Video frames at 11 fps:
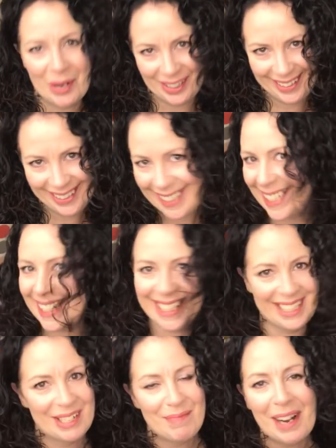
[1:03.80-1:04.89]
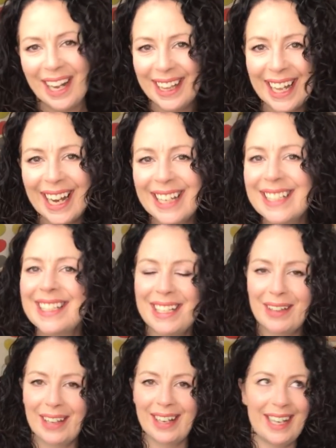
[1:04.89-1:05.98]
one is going to buy that and
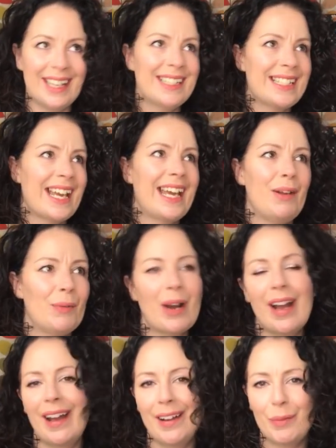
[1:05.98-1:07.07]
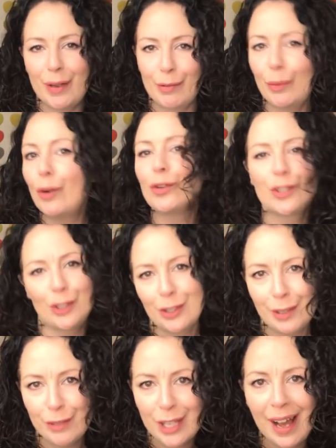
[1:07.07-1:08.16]
do that in a day where we were all
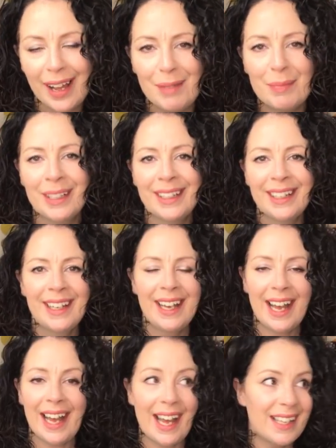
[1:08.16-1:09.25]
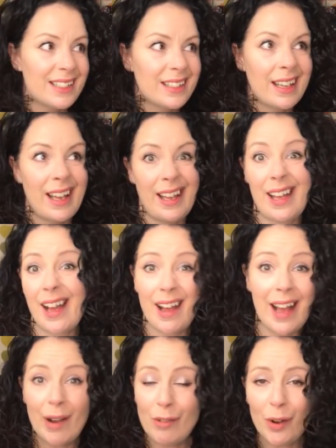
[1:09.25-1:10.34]
short of time. And
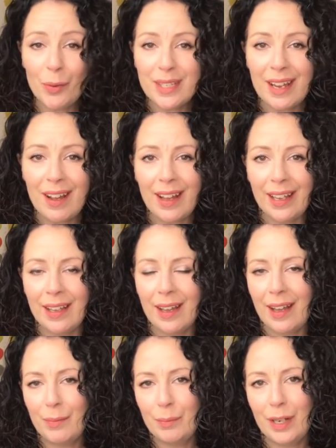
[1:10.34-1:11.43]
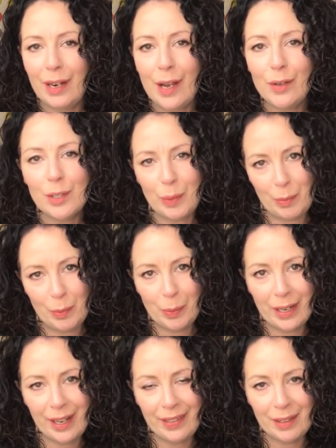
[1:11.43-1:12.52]
how wrong was I? Loads of people
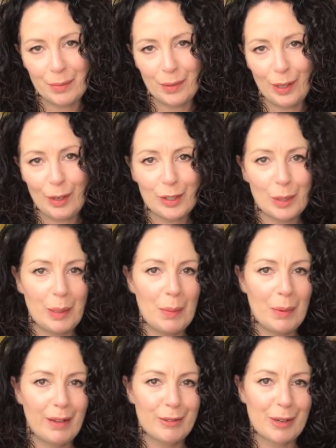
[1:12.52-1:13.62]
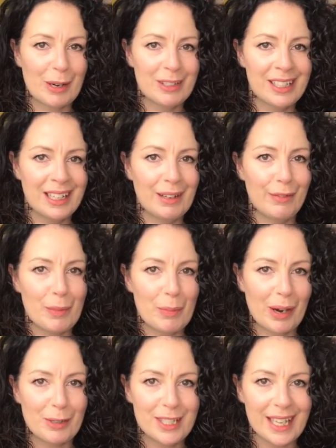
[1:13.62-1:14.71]
buy them. Lots of people have grown to love the
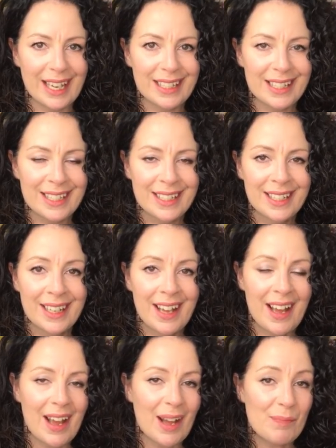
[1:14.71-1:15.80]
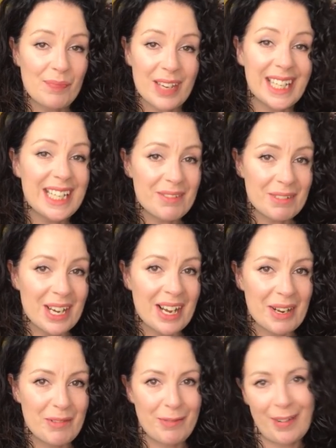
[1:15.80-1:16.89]
process. And even
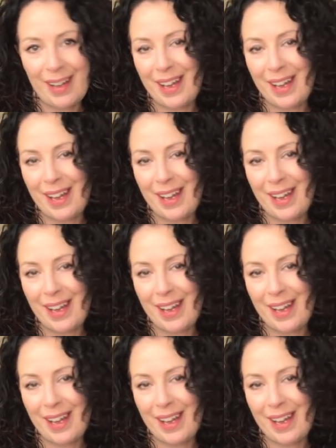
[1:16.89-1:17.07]
I've